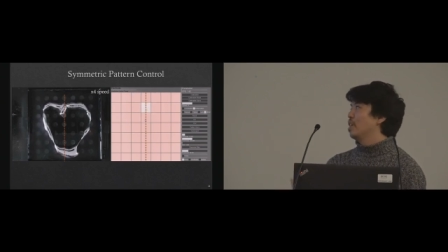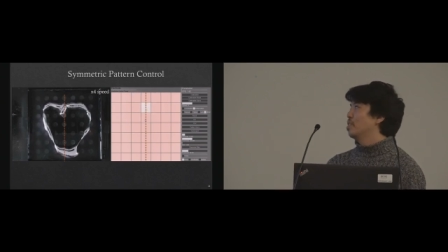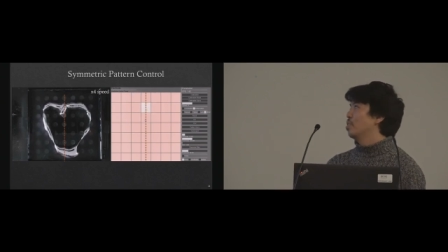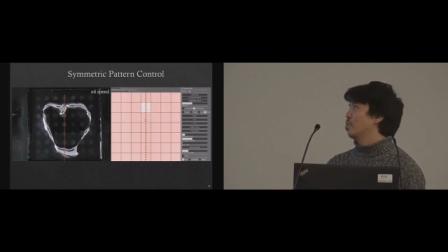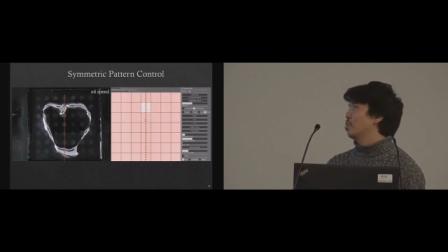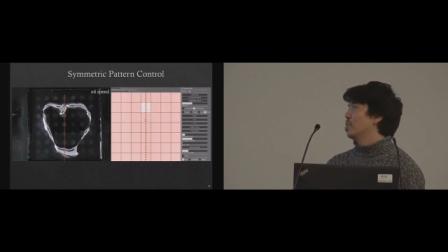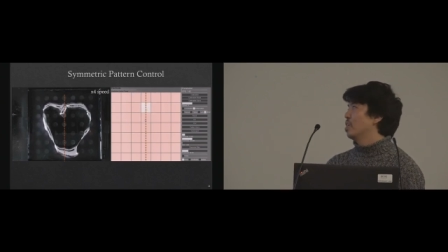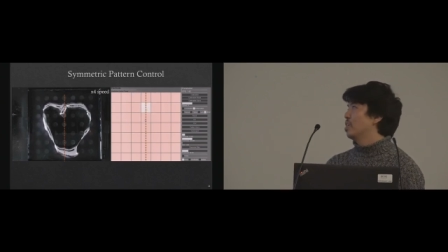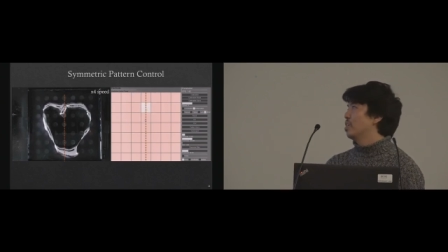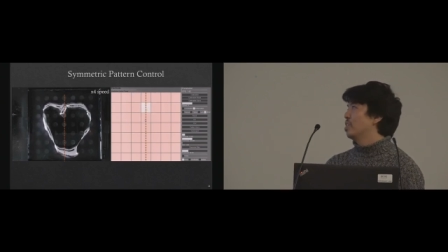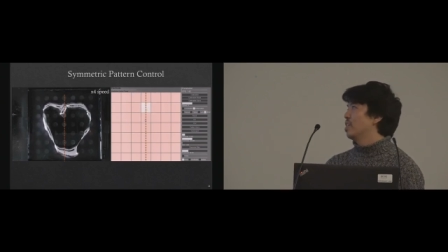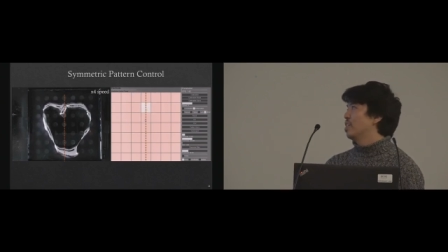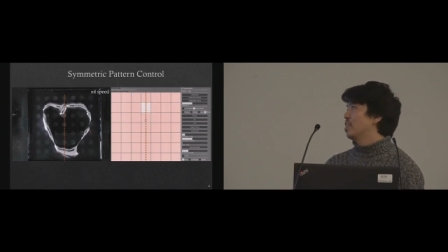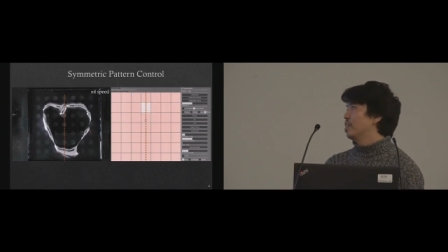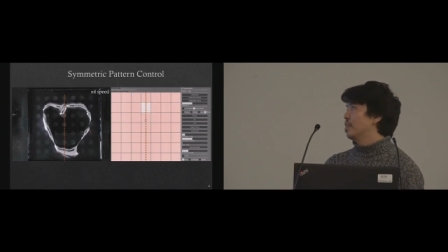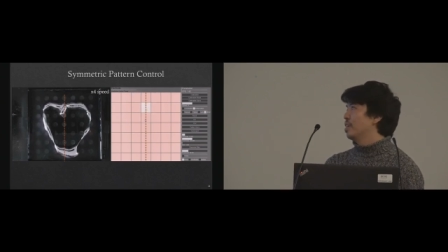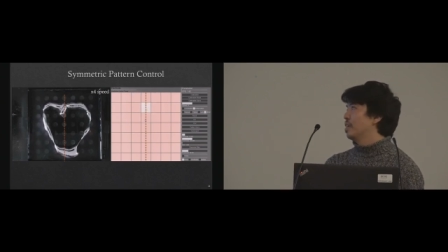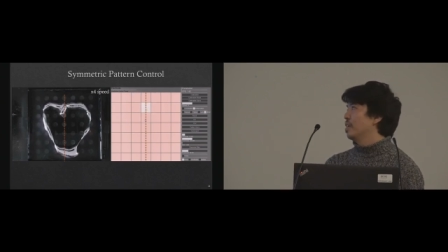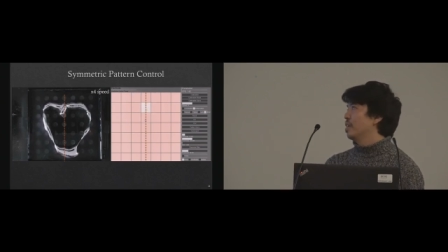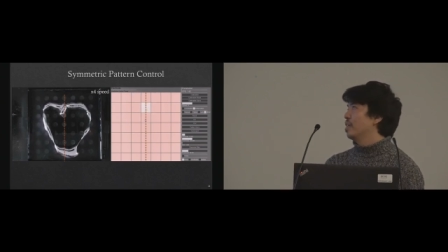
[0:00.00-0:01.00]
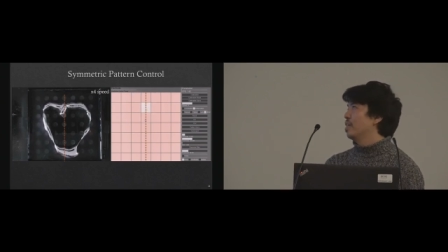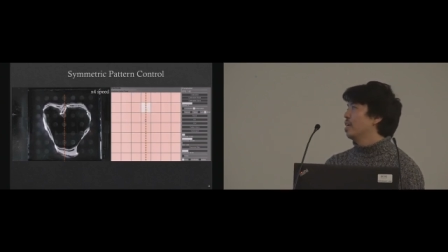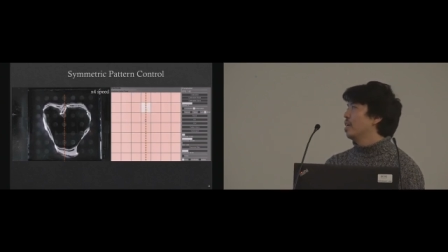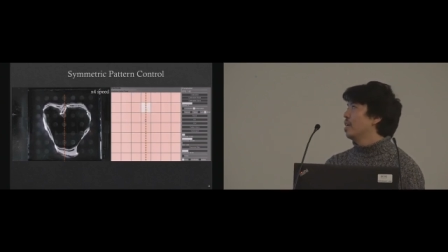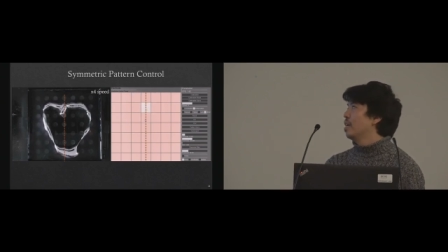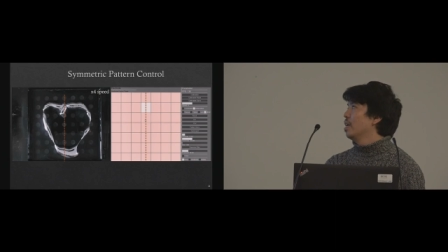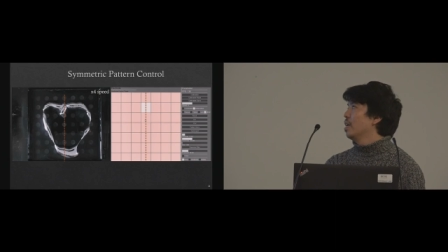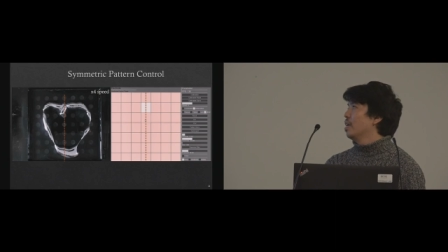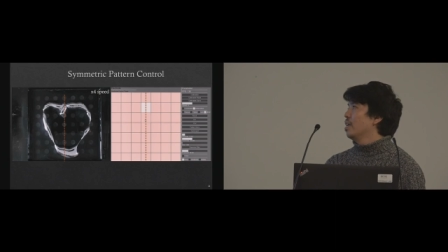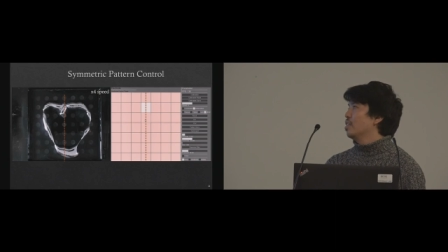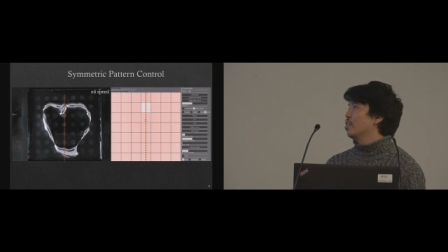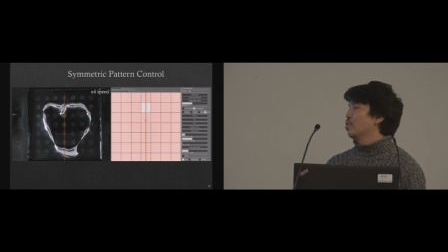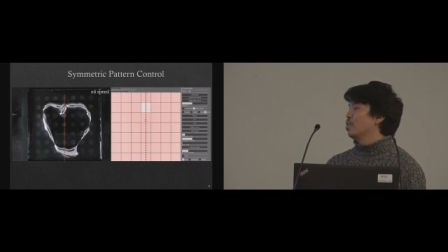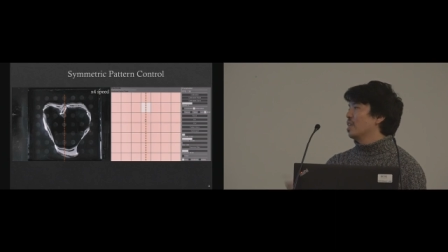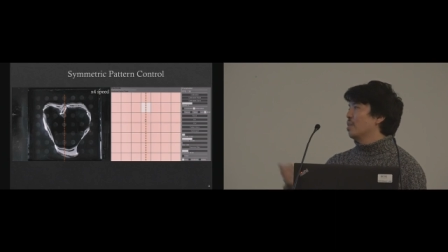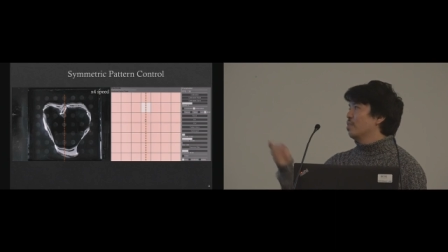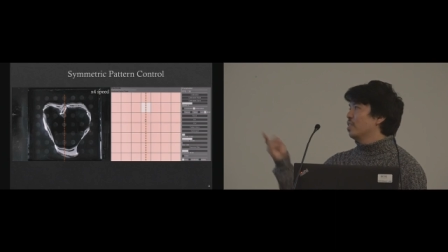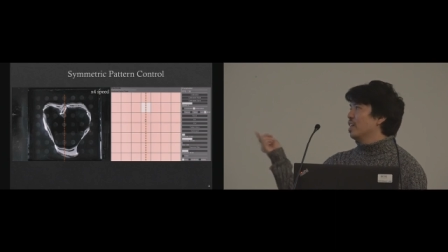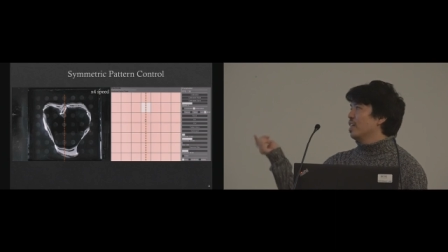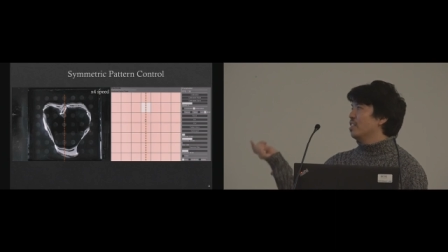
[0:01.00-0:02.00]
based on the center line.
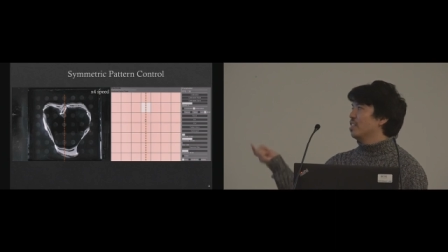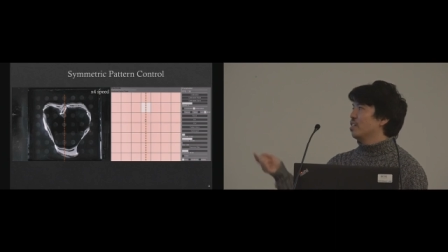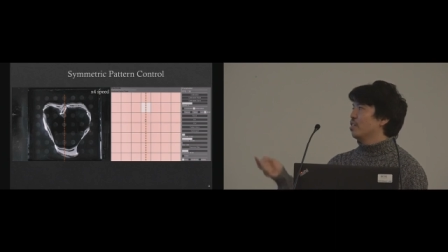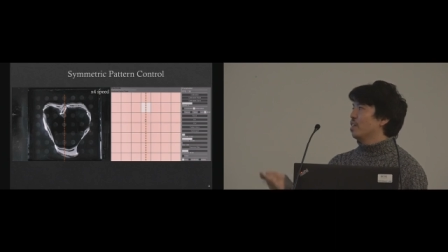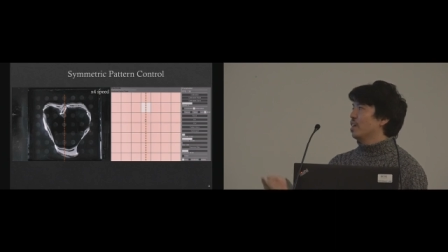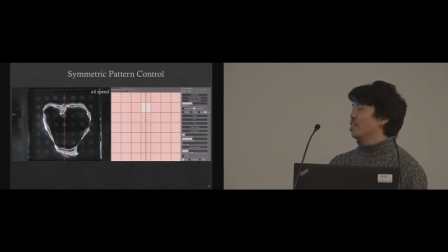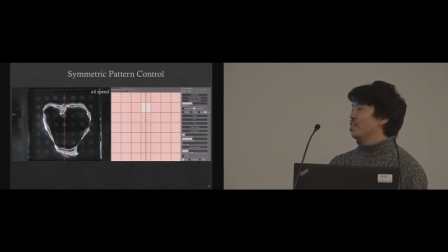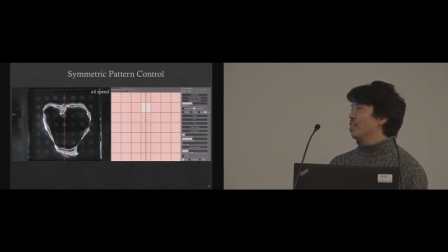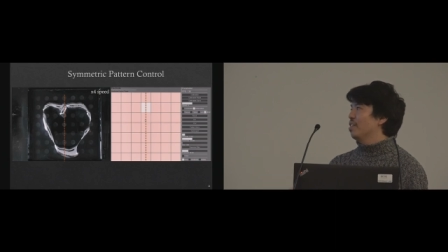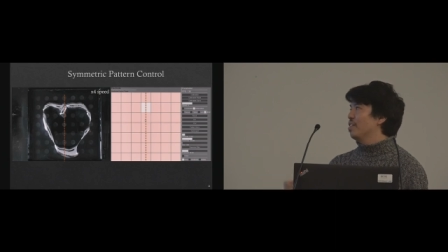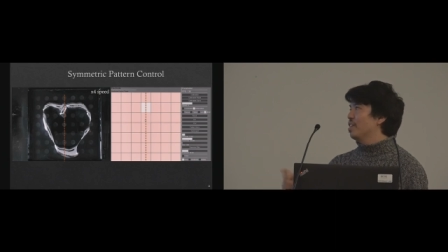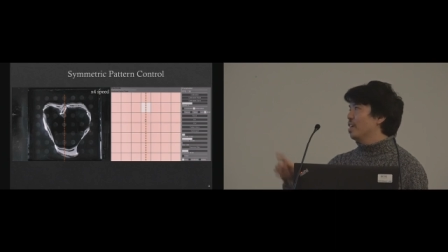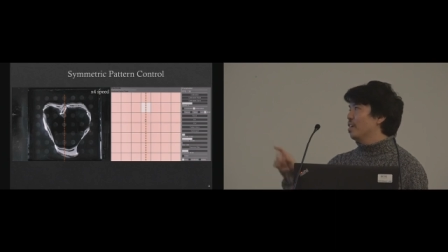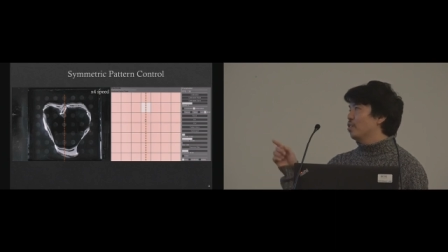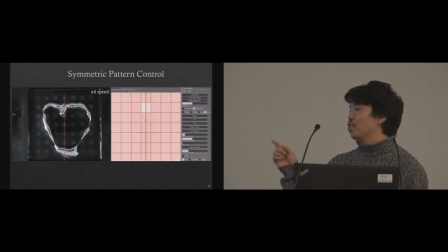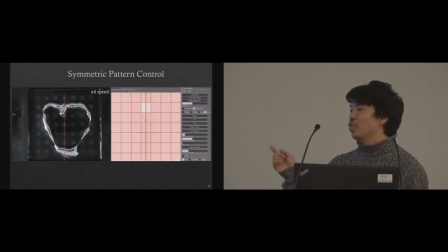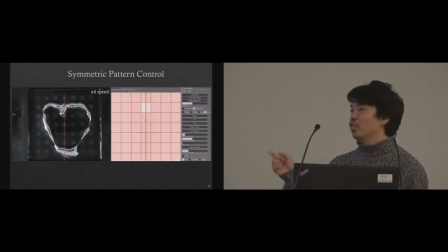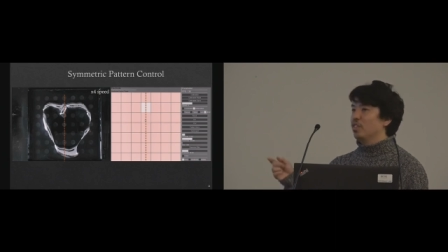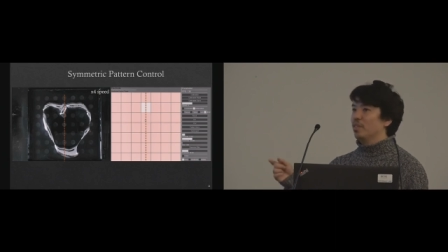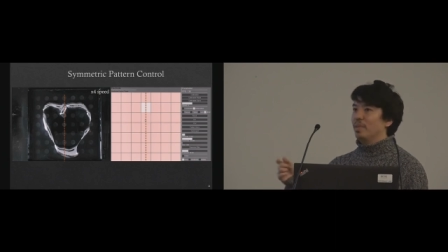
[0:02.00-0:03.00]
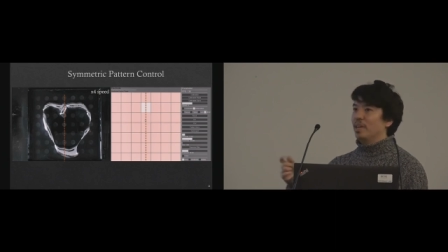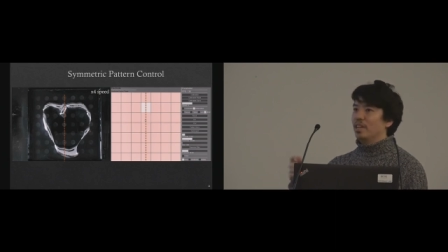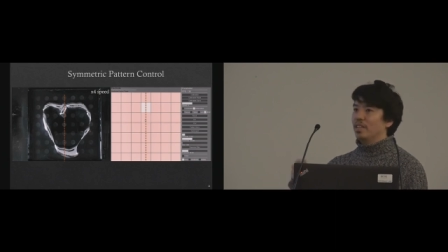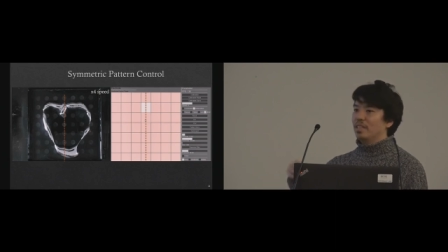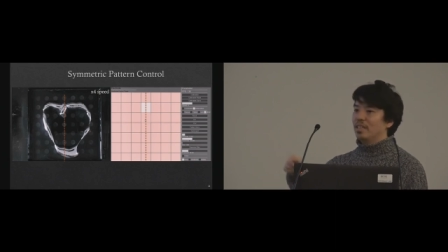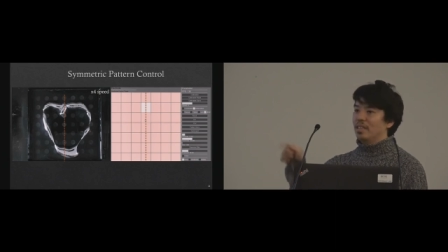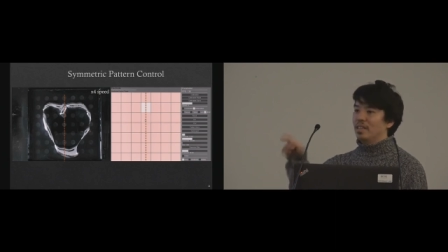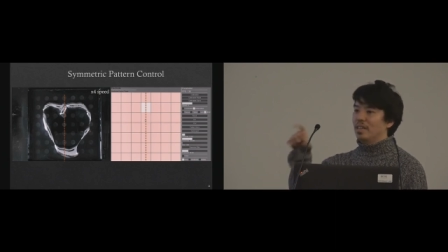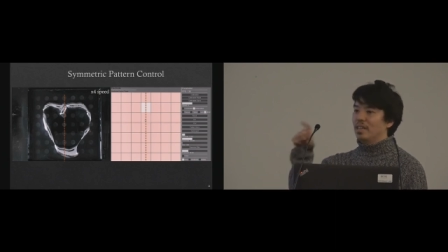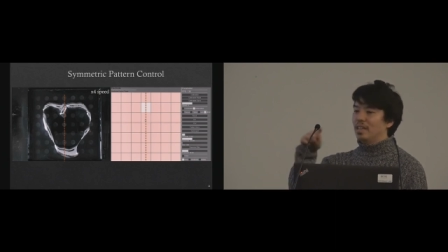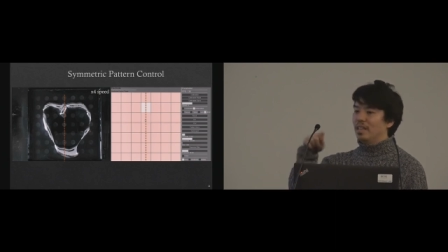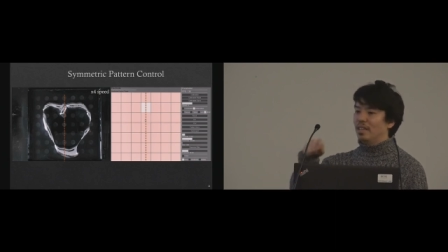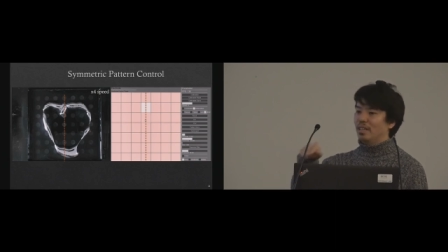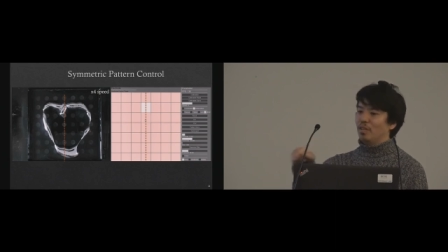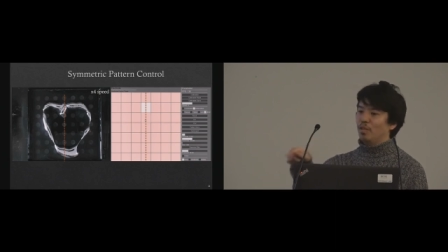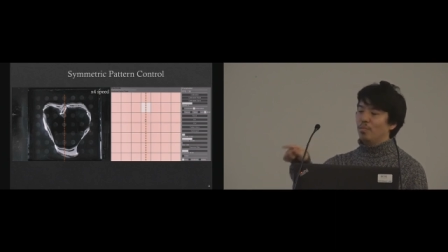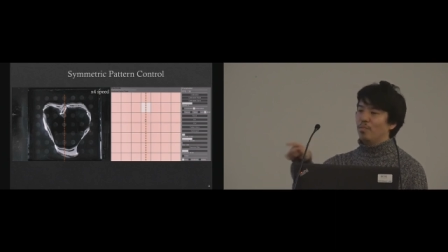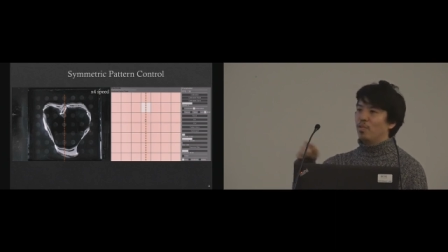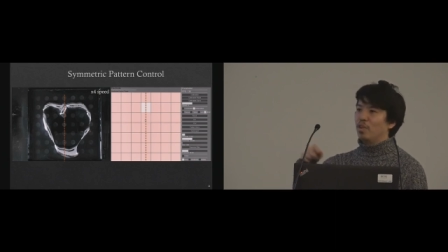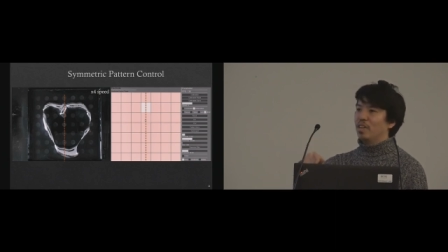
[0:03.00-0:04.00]
So sometimes it's quite difficult to make
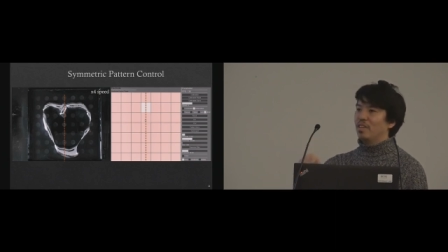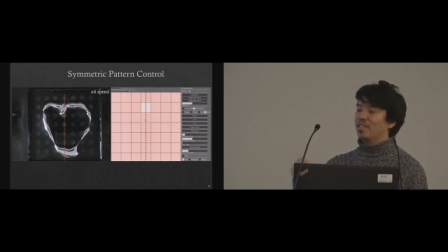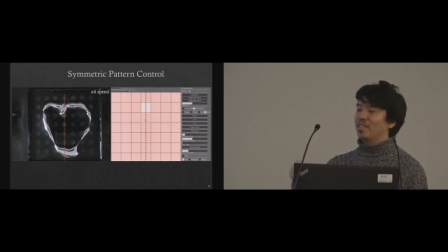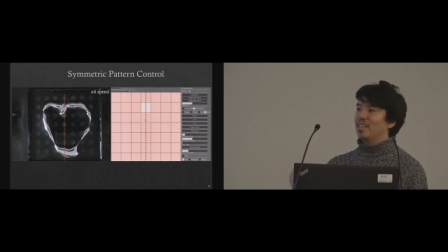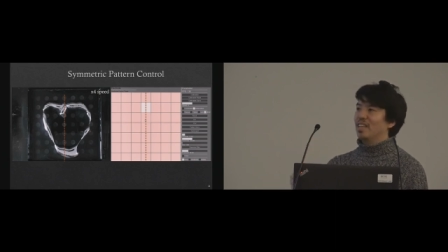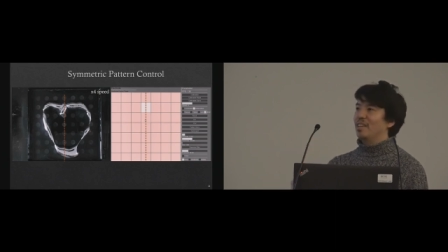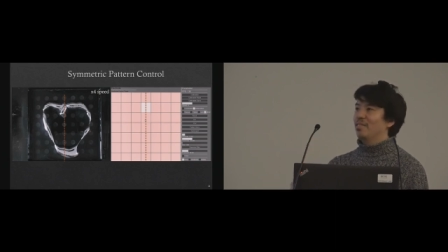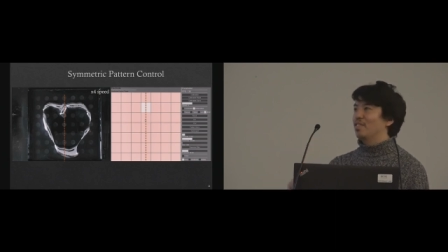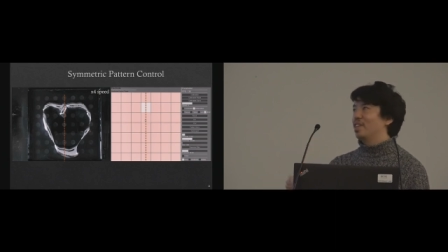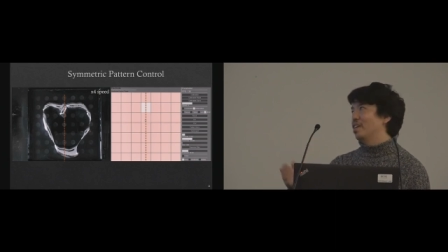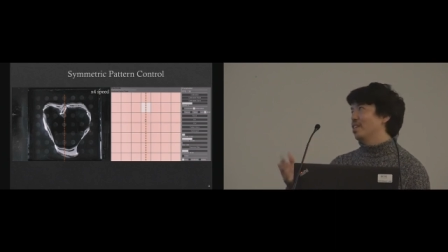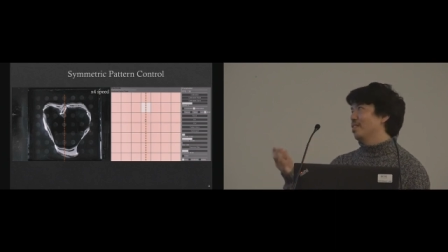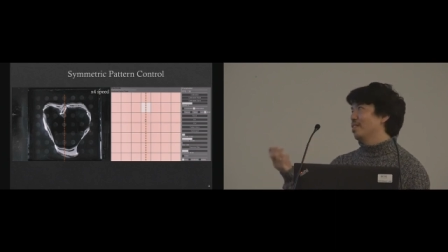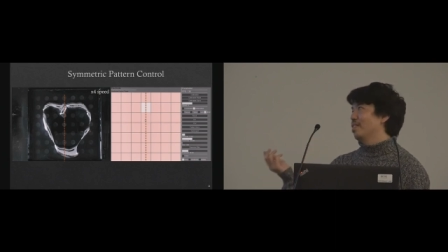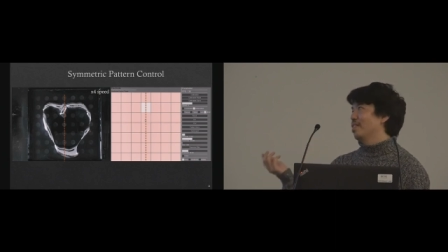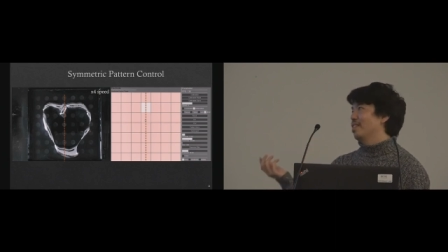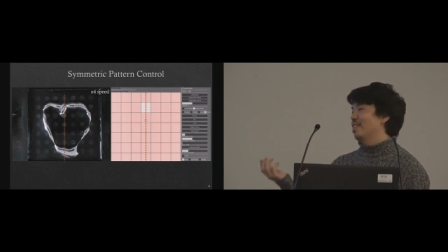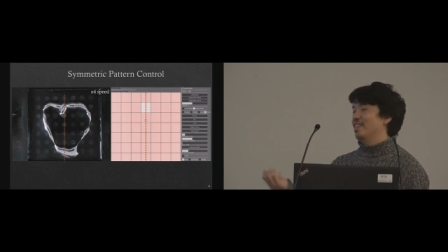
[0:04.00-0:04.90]
the complex shape, like